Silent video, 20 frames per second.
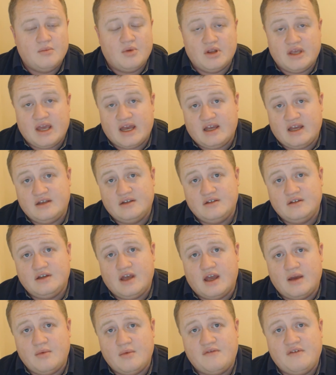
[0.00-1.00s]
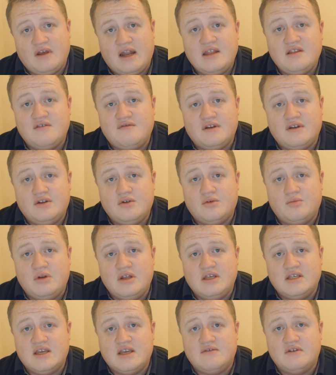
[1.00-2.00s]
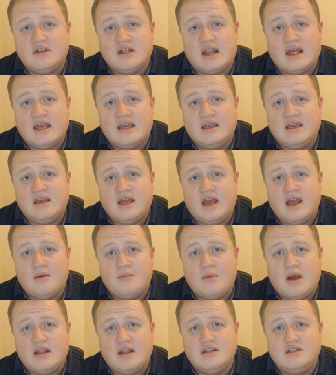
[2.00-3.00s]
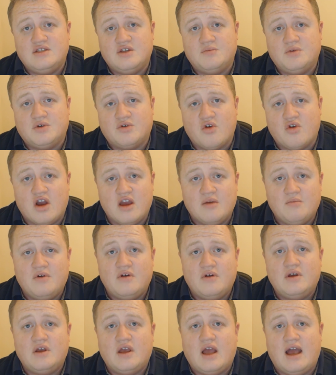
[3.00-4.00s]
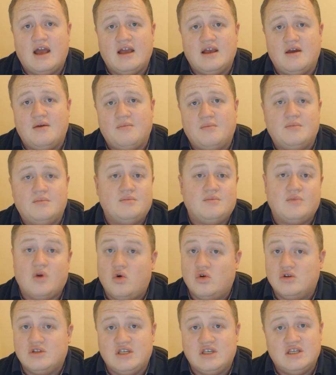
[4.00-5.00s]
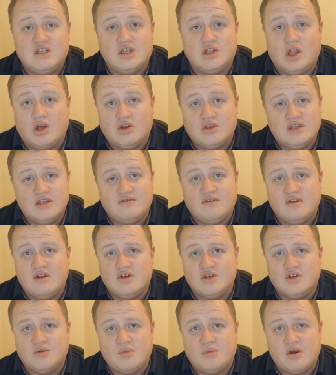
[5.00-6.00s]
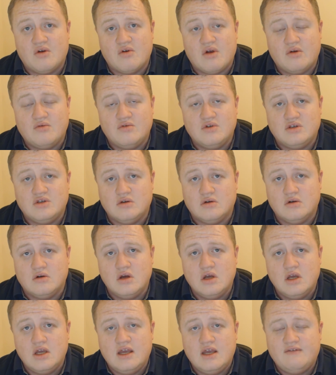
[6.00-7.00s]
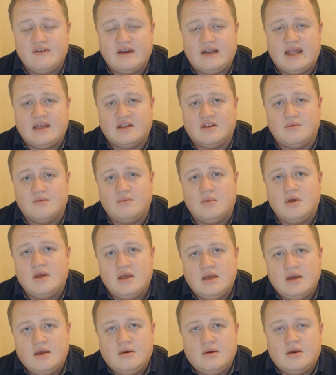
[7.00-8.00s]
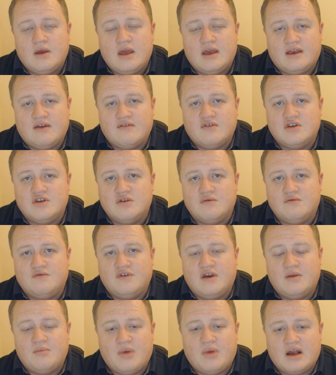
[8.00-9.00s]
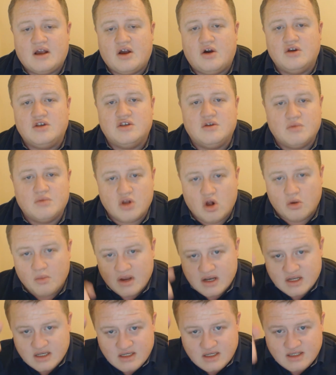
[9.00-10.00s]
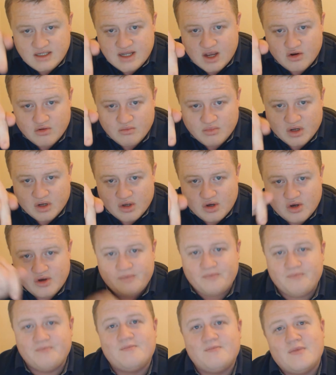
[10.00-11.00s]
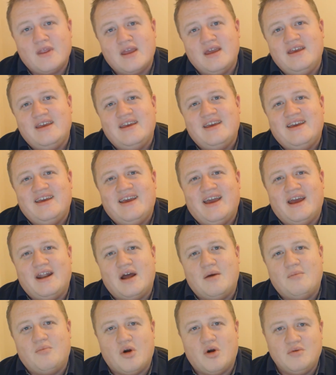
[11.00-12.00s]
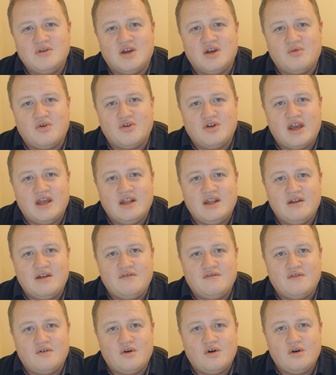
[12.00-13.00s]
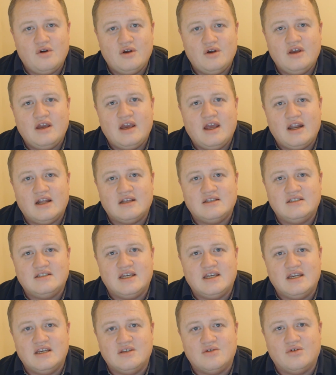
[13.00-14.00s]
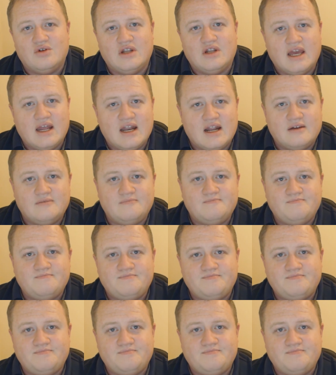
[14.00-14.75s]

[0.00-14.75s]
But yeah, if you like the video, please give it a like and subscribe. All season long these videos will be around, so if you like them, give us some feedback or some comments down below. And I'm Bobster1984, and I'll see you all later.